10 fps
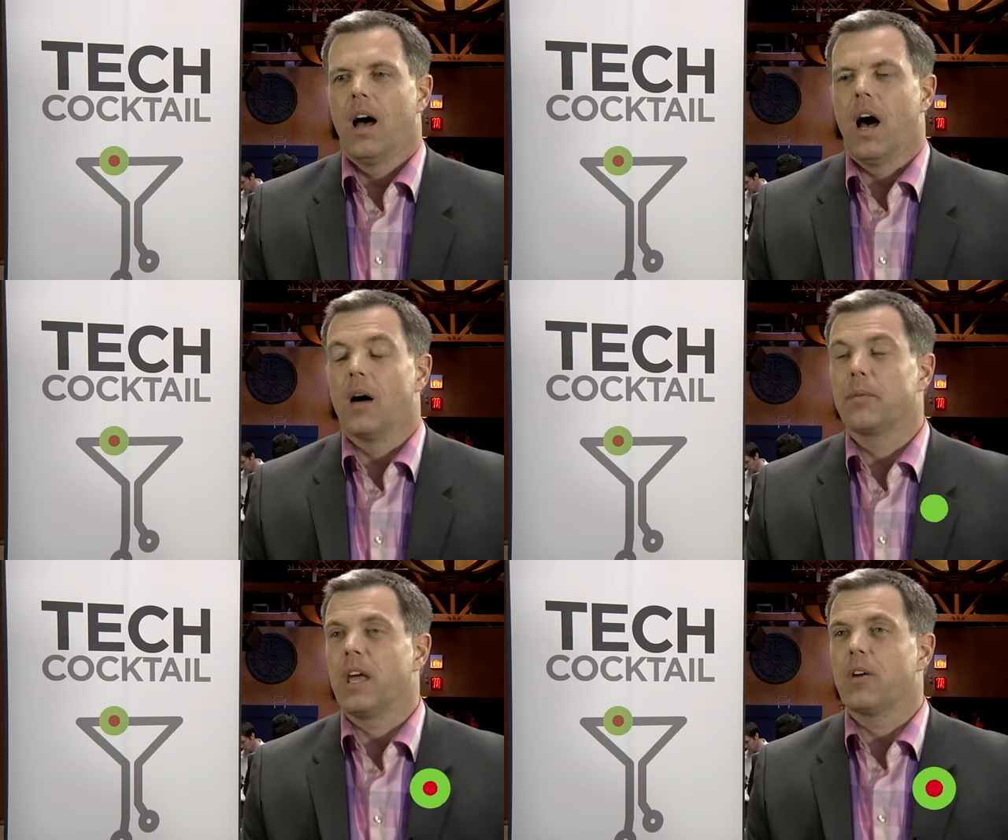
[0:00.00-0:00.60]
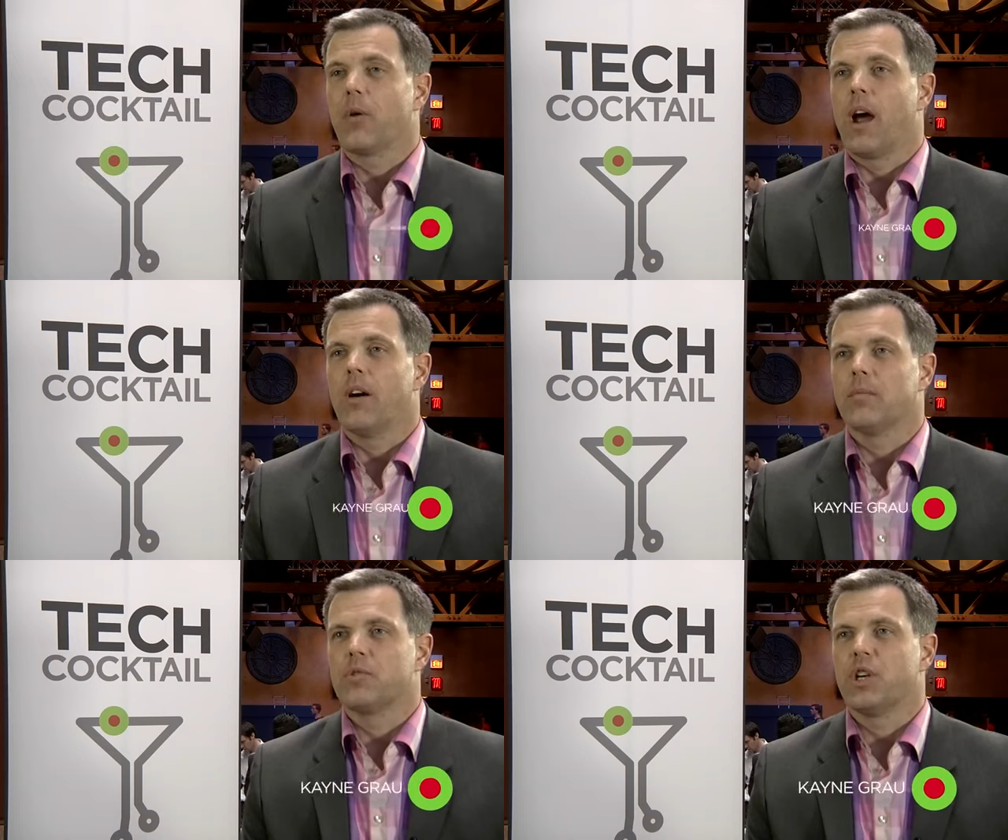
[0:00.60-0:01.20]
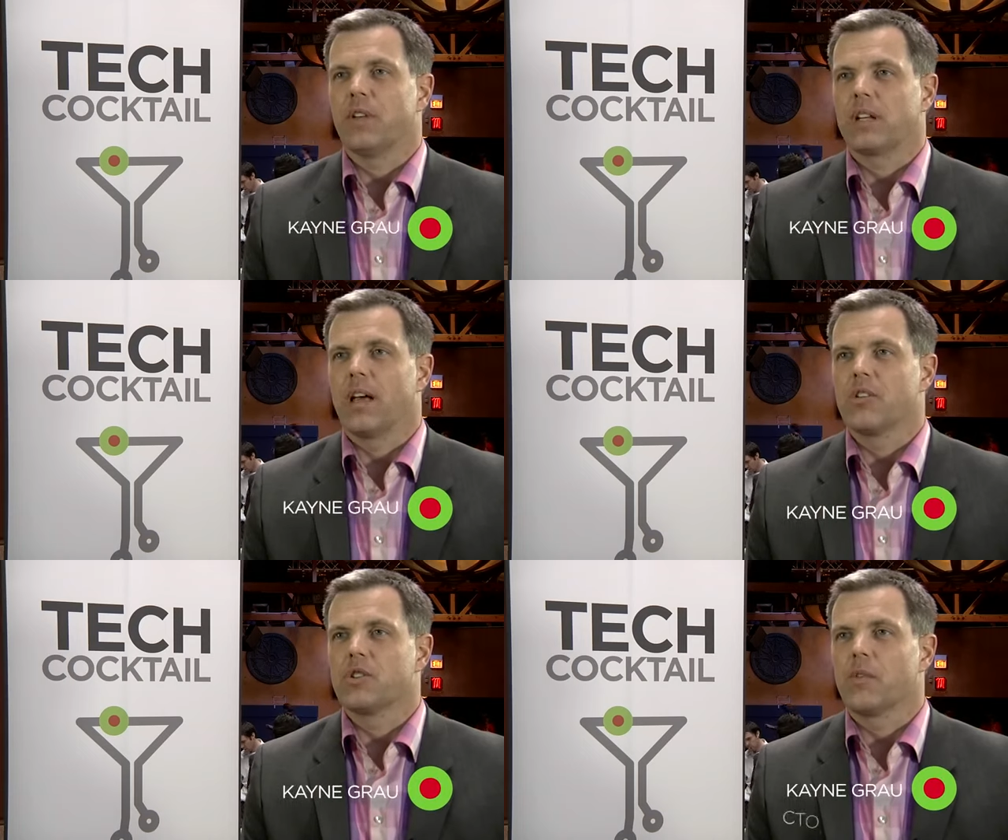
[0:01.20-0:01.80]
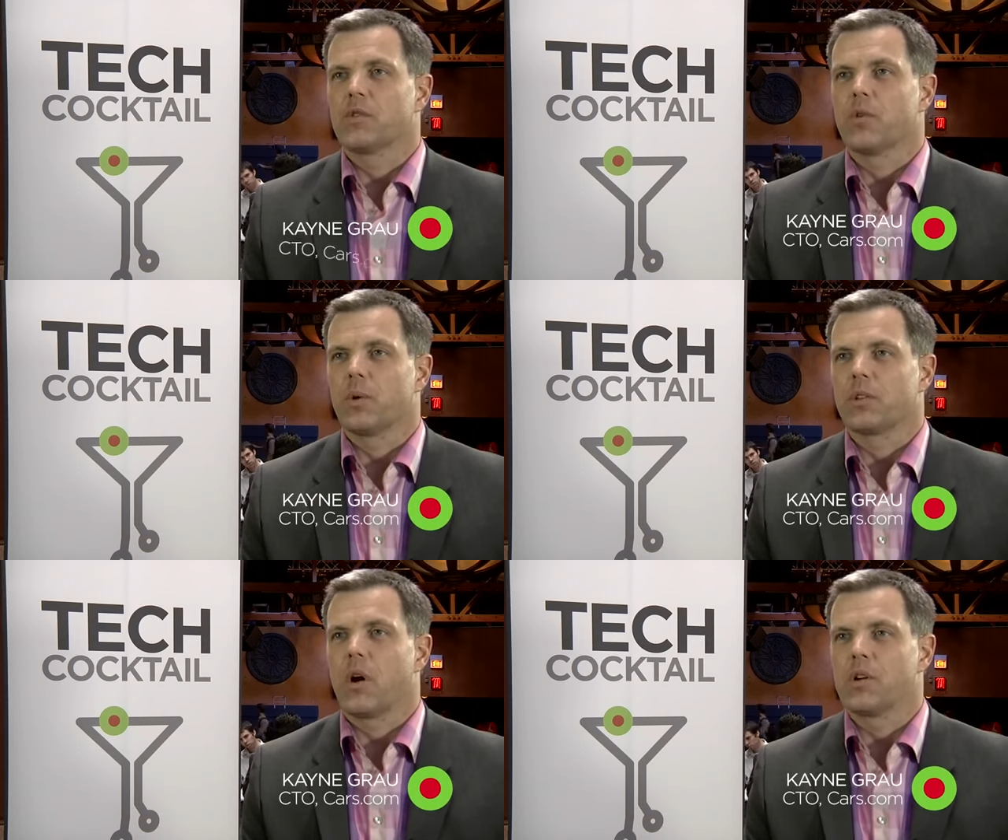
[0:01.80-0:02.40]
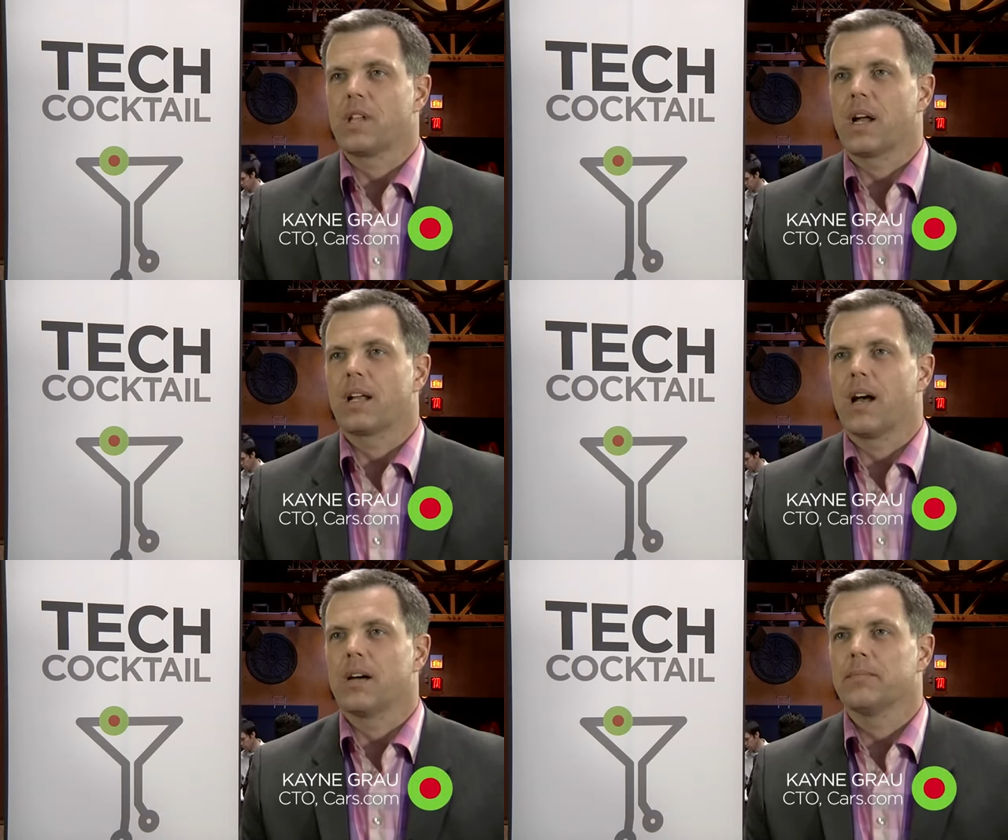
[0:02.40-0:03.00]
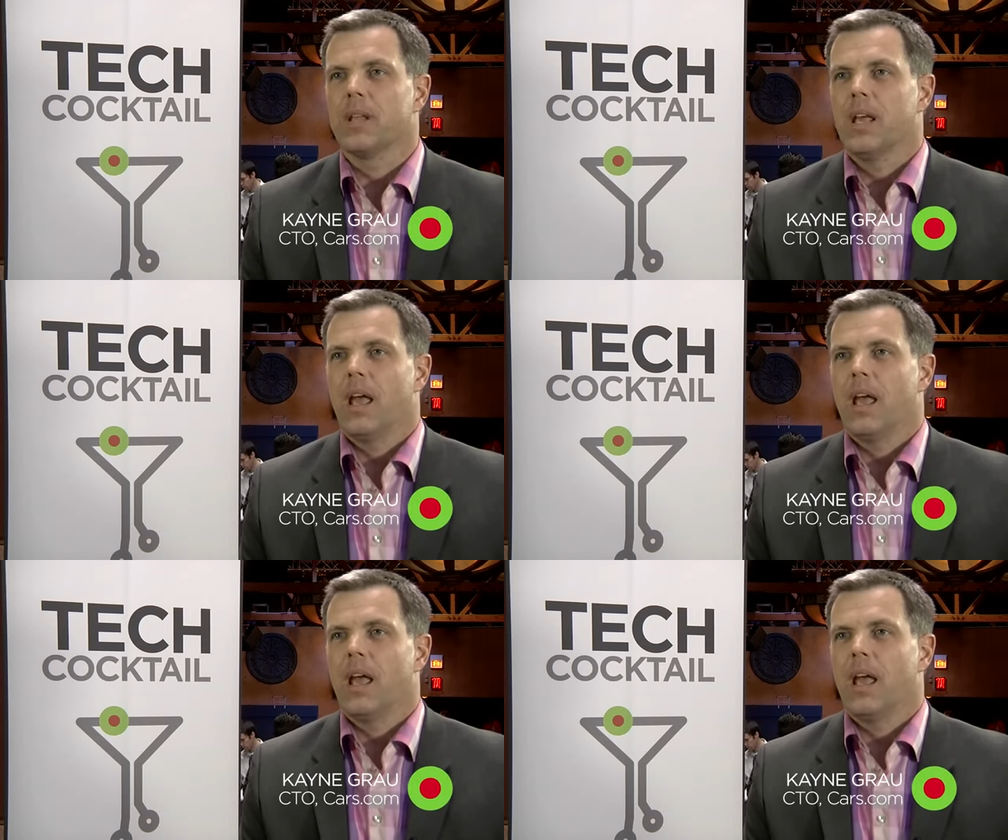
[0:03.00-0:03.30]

I'm Kayne Grau. I'm Chief Technology Officer with Cars.com,